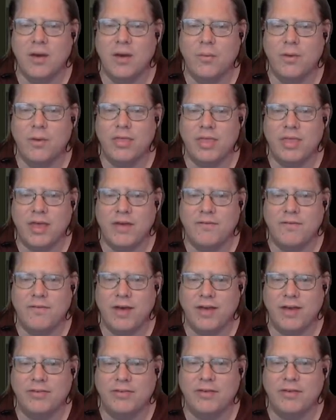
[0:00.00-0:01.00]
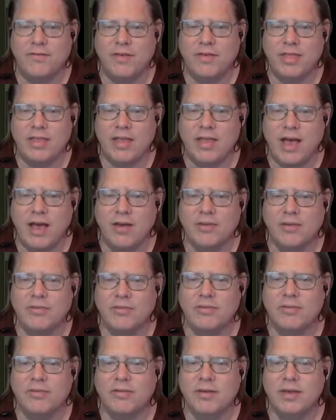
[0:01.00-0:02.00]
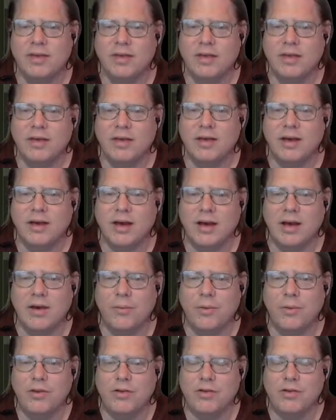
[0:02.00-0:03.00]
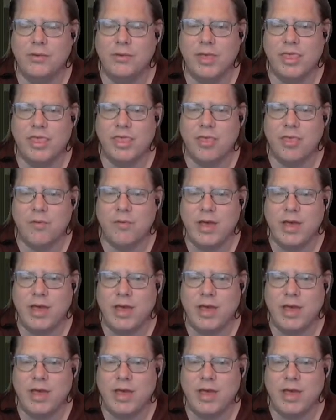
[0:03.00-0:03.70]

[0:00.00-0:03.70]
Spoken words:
with if, else, if, and else when you're doing 3,